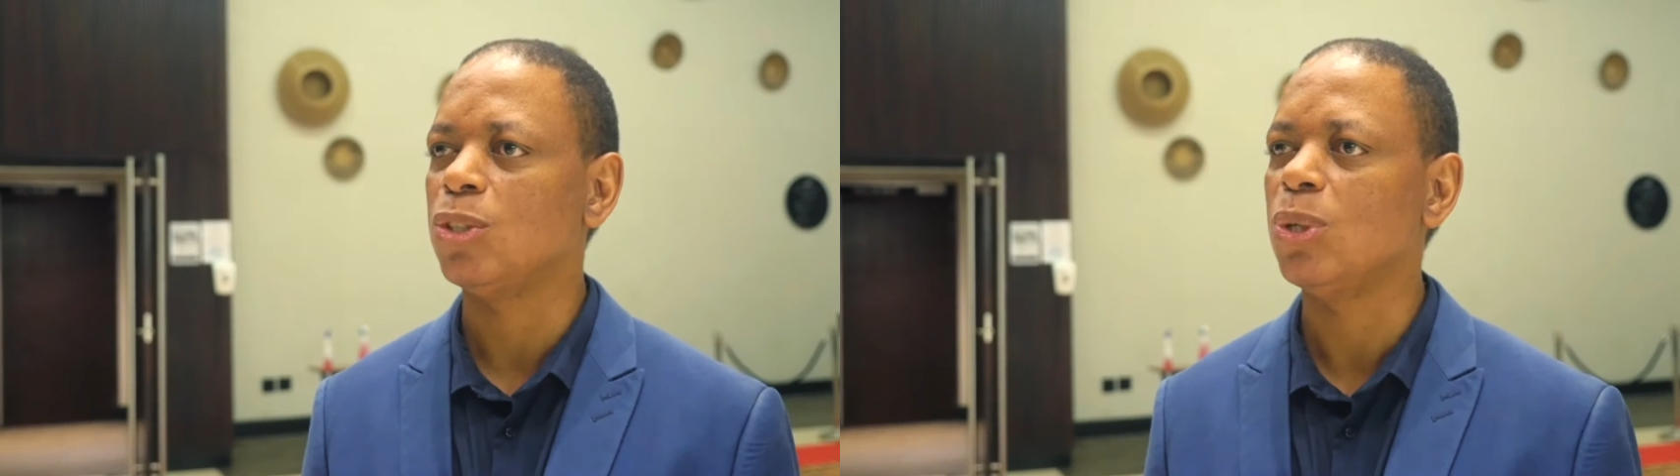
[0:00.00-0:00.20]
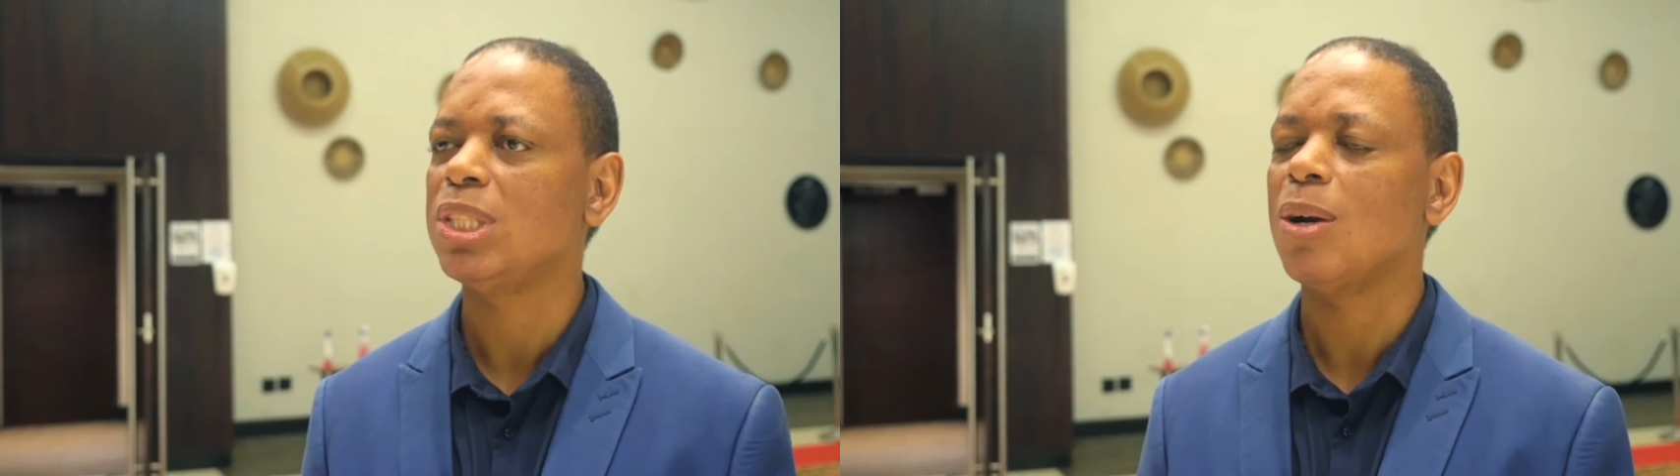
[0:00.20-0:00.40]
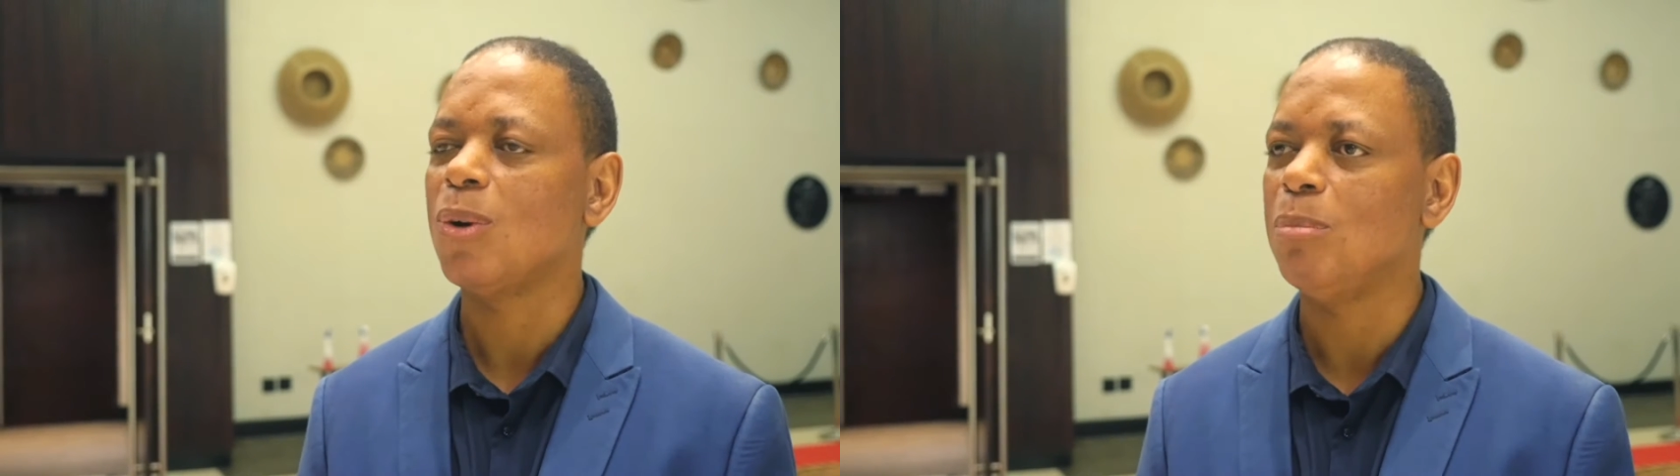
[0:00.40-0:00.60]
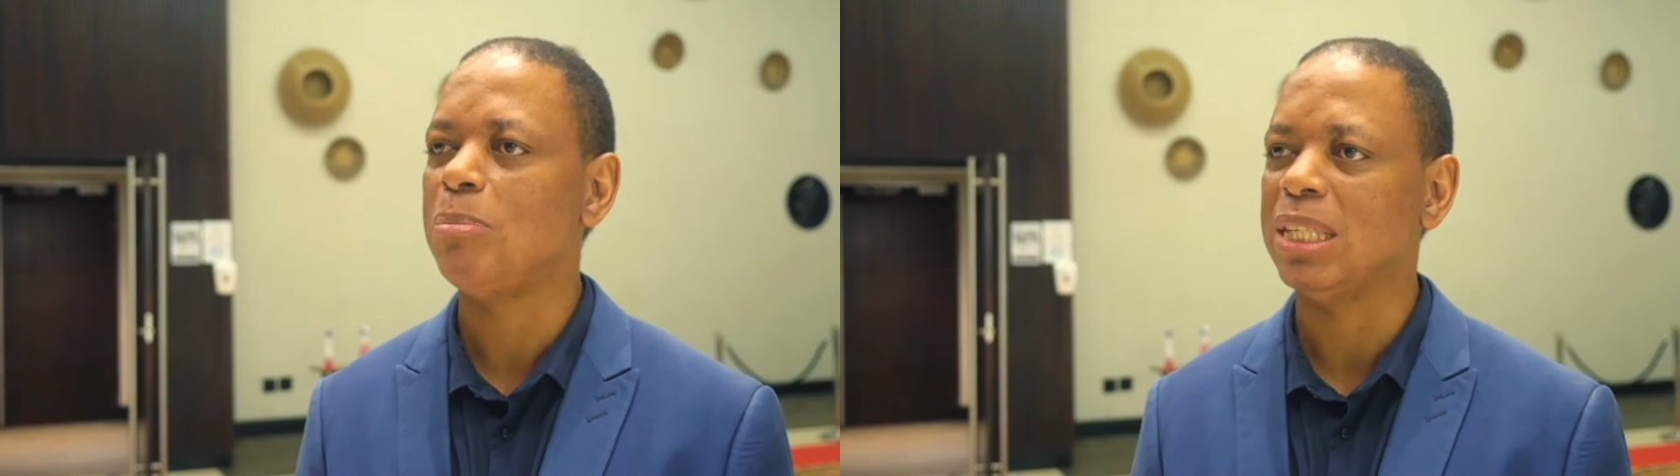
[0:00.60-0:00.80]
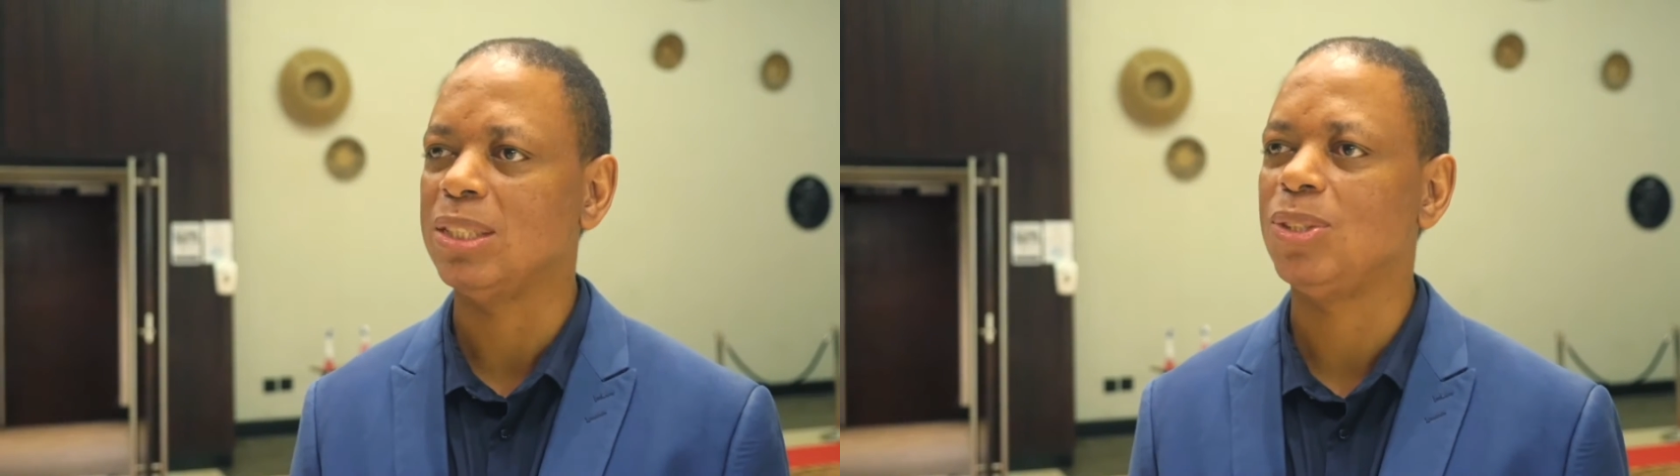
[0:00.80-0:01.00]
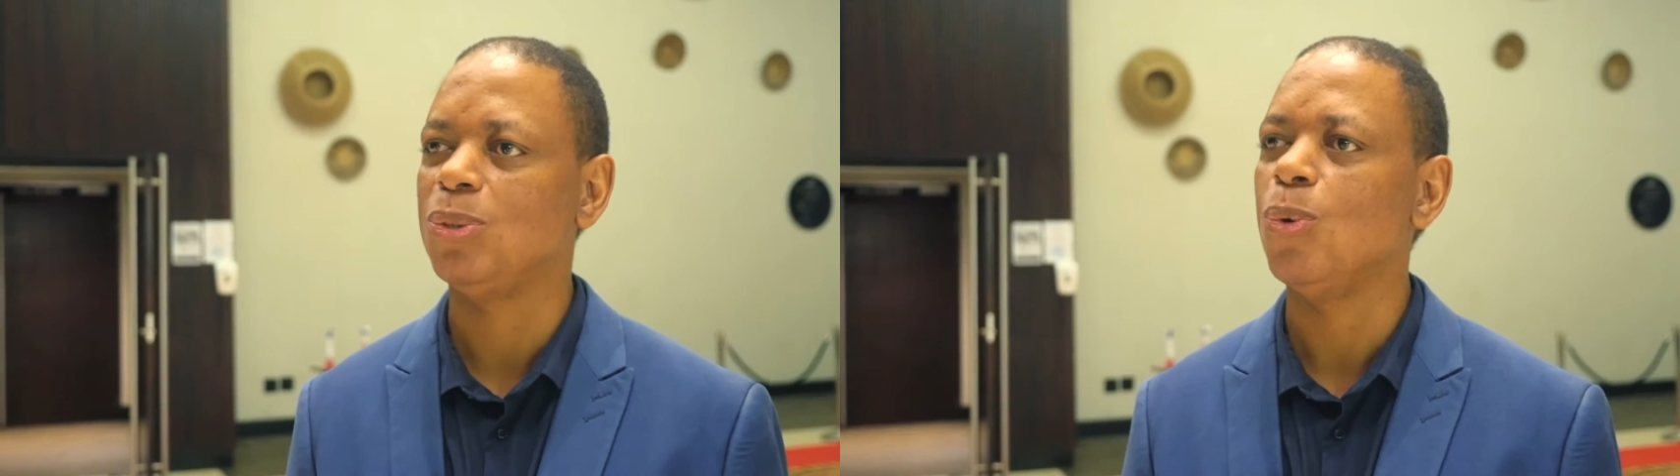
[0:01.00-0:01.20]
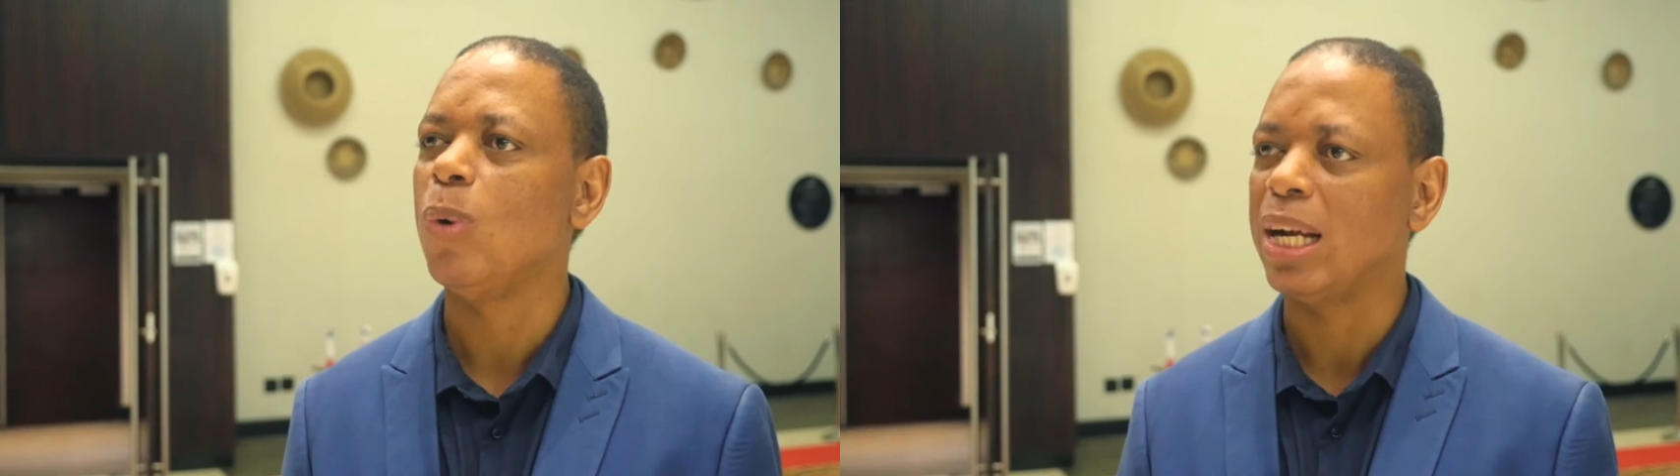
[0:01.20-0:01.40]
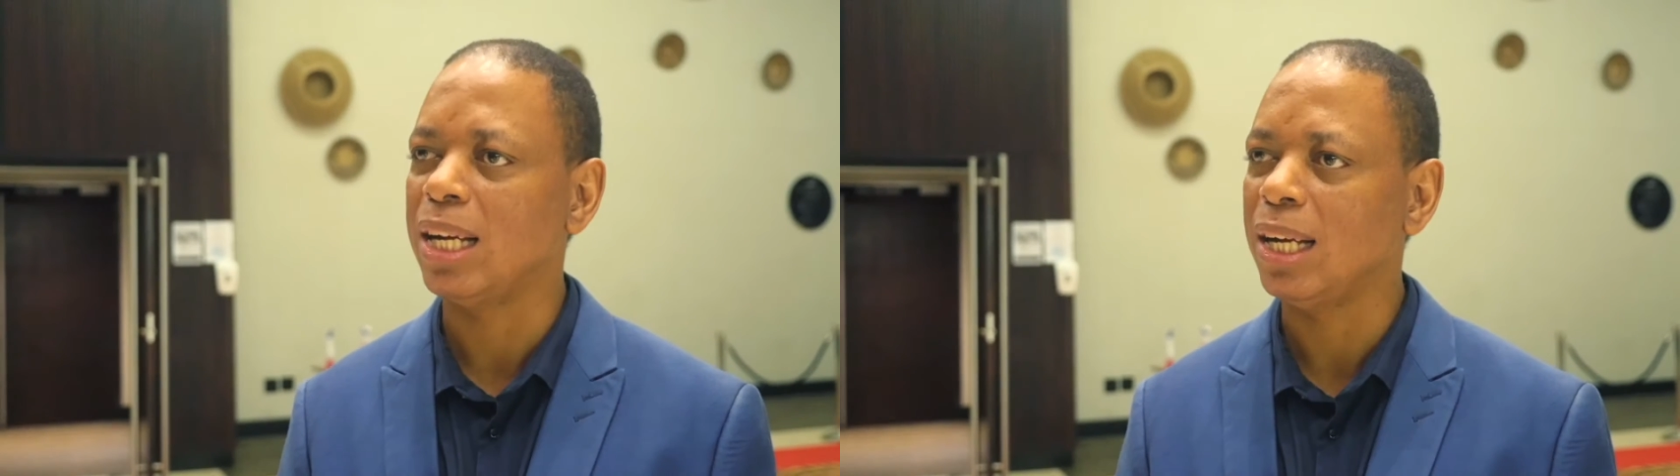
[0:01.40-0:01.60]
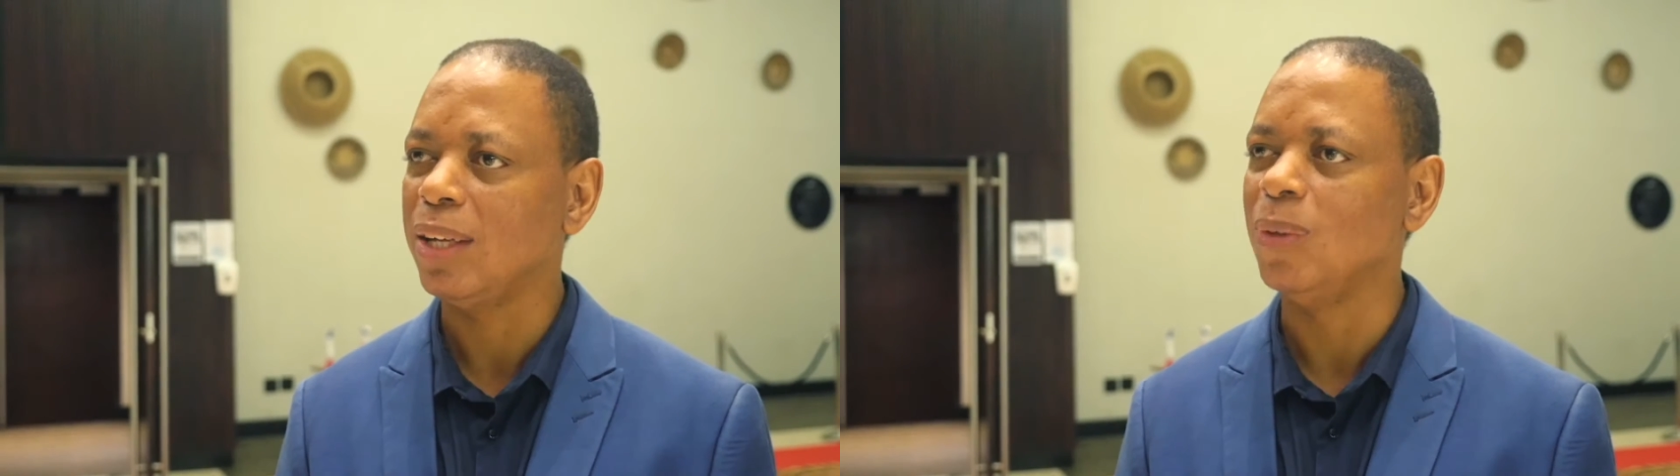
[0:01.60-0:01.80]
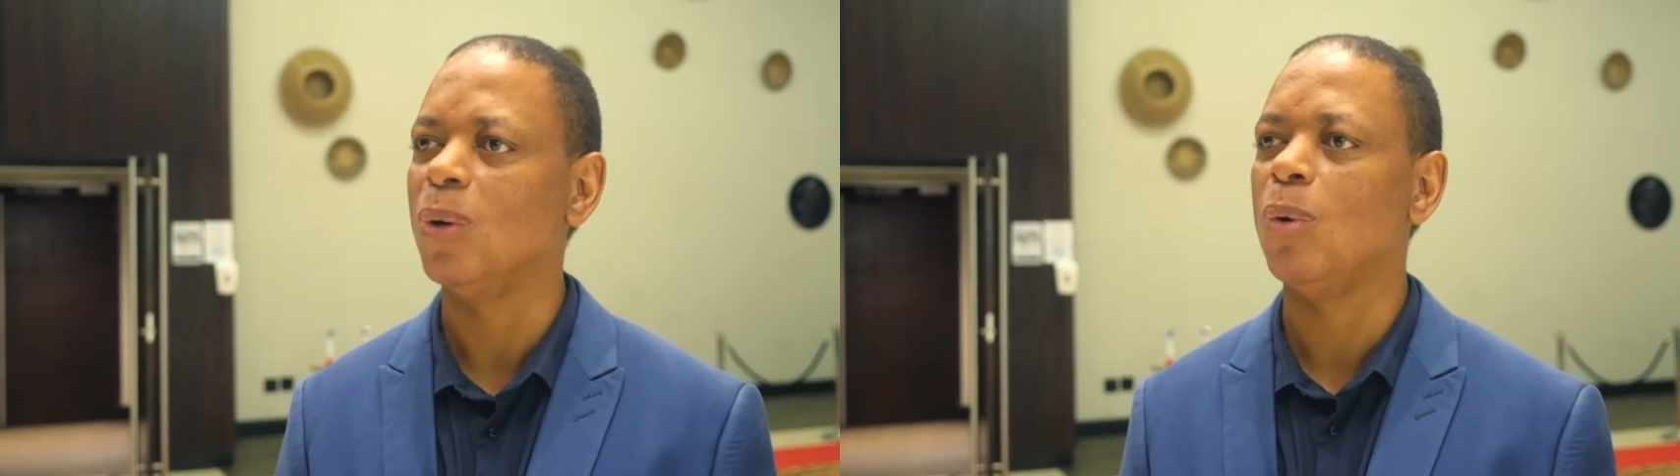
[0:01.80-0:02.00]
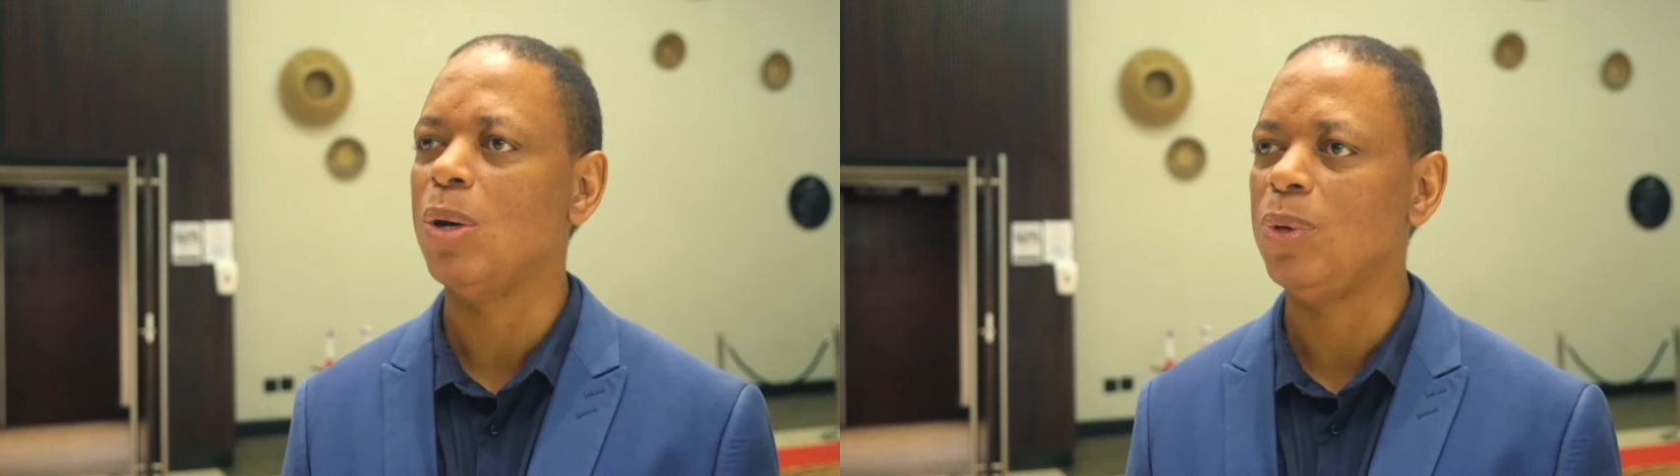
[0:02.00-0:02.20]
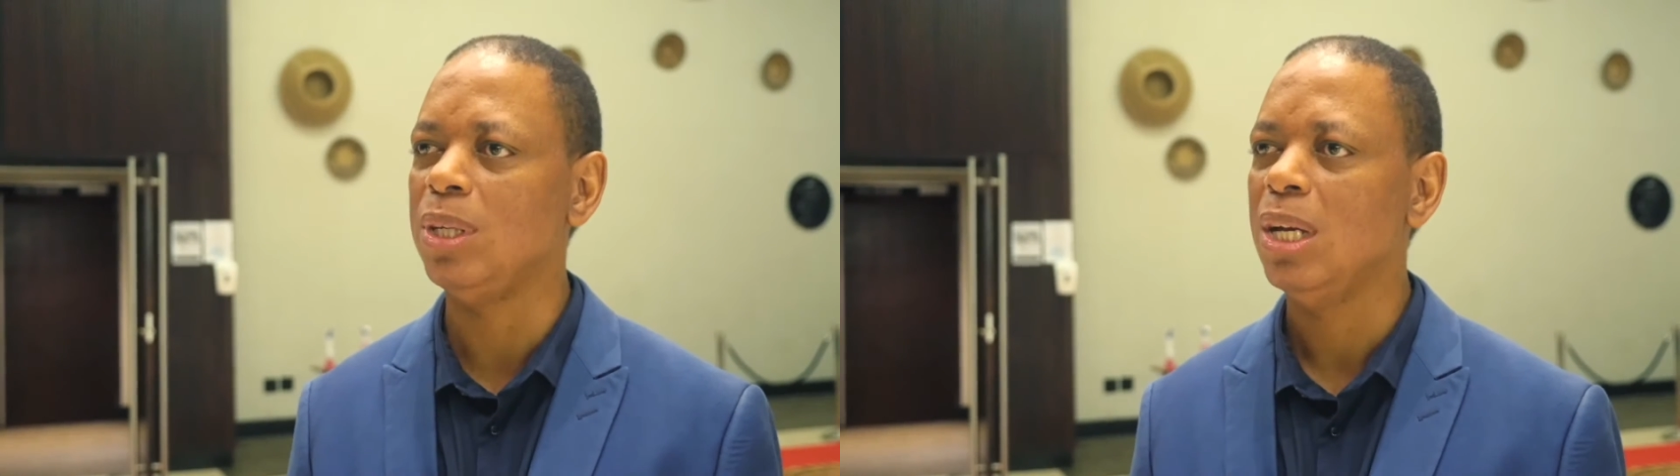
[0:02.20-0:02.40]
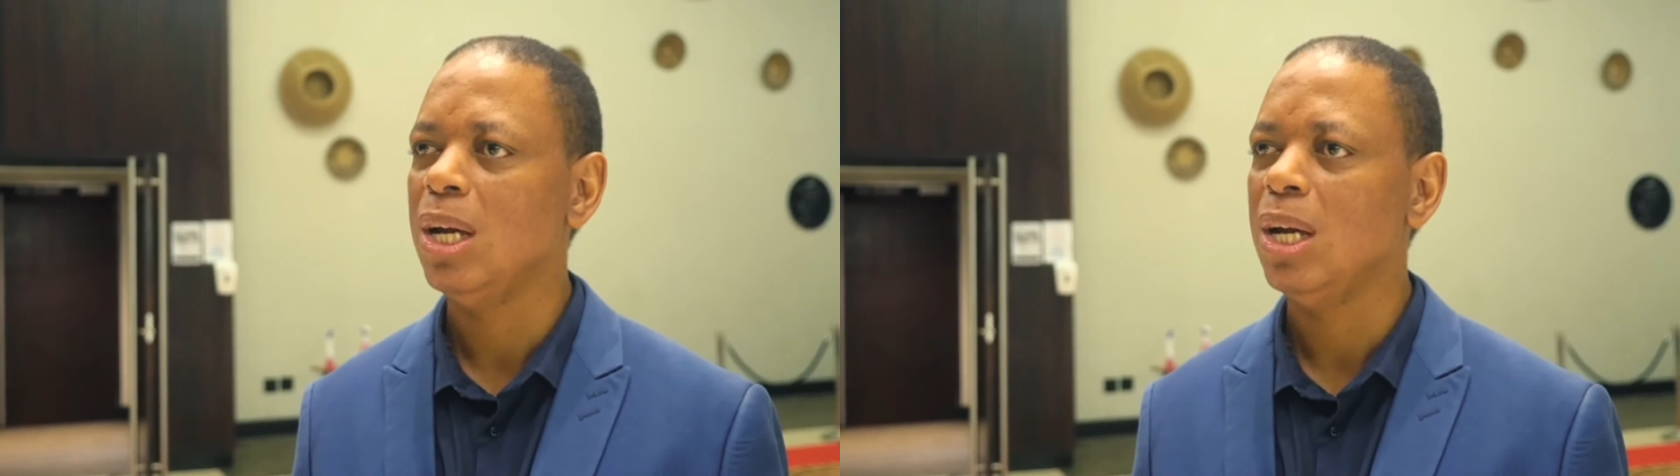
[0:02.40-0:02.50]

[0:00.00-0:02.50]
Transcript: social compacts do work. You know, when we,